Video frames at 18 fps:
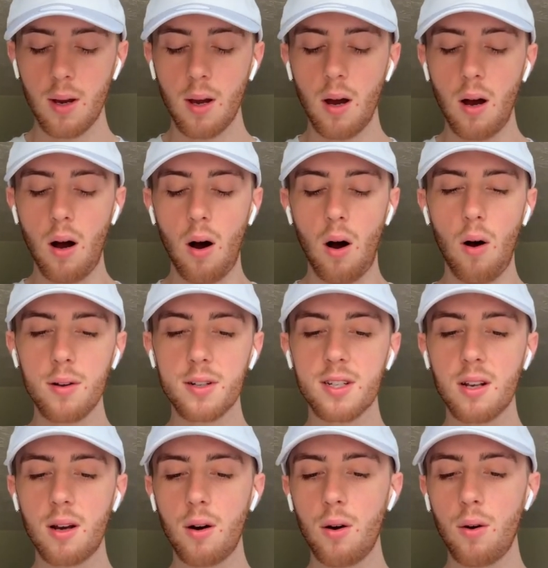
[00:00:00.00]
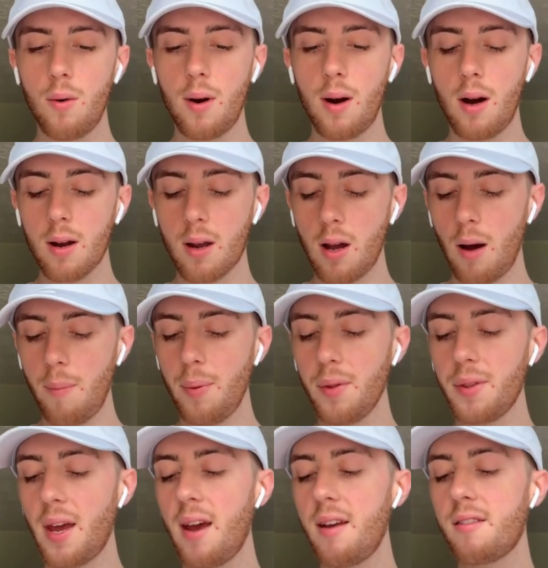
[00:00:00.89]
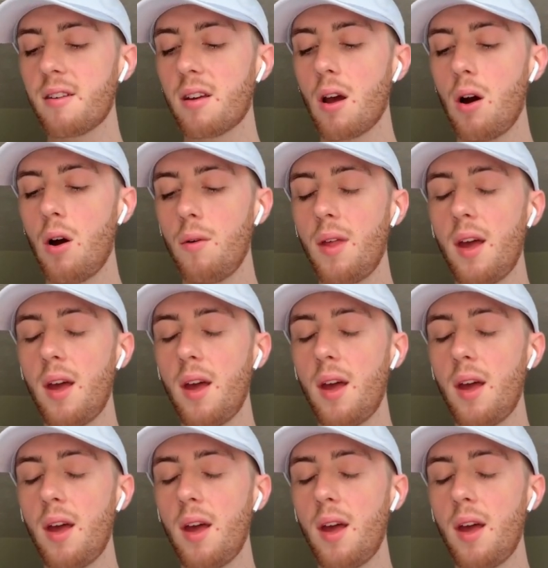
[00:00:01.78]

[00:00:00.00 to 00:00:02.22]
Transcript: also, a couple days ago,